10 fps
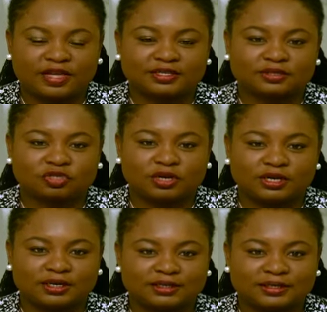Thanks for
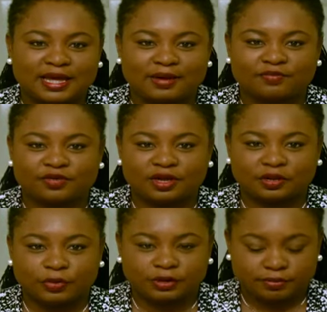joining us. I'm
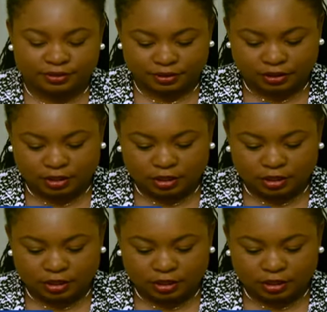Fernella Wedderburn.